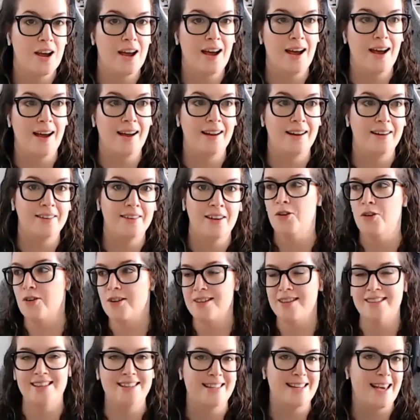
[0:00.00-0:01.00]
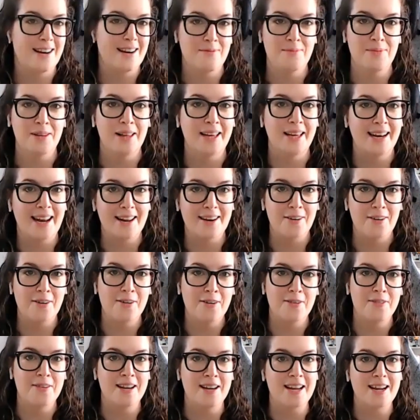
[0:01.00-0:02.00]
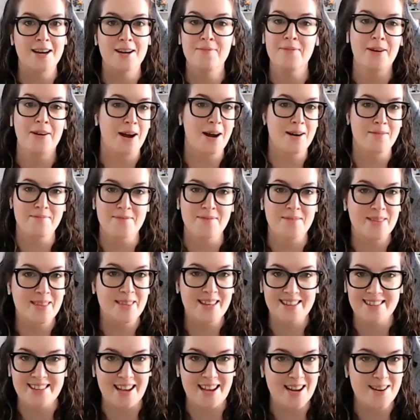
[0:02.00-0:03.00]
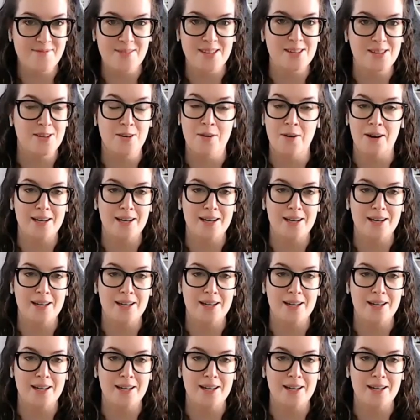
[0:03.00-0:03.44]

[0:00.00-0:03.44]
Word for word: And you can sit down and plan out a whole year, but I'm the same as you.